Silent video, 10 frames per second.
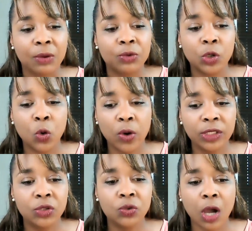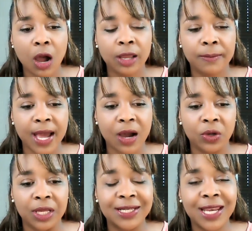that was going to talk
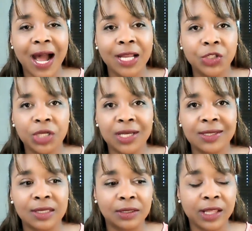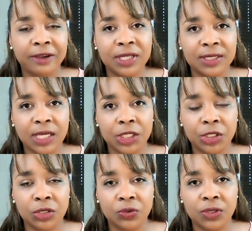about not just leftist
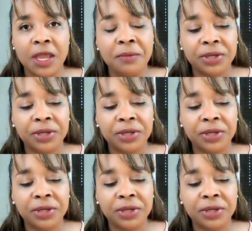issues,